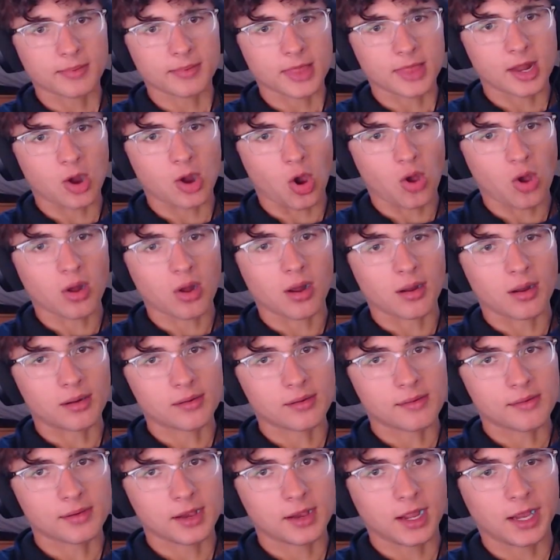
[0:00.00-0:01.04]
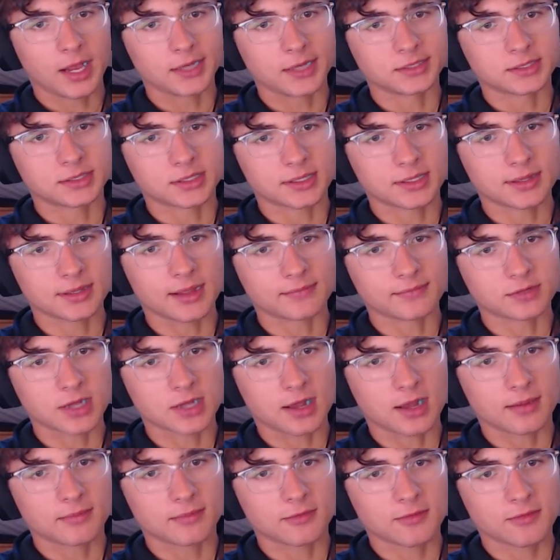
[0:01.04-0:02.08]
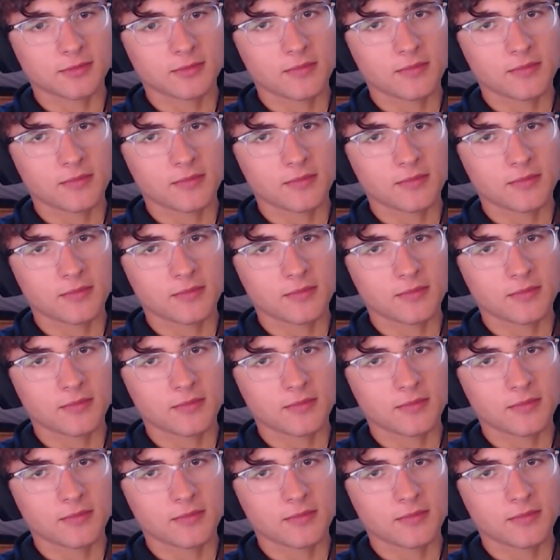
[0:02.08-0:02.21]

people that are and still have jobs.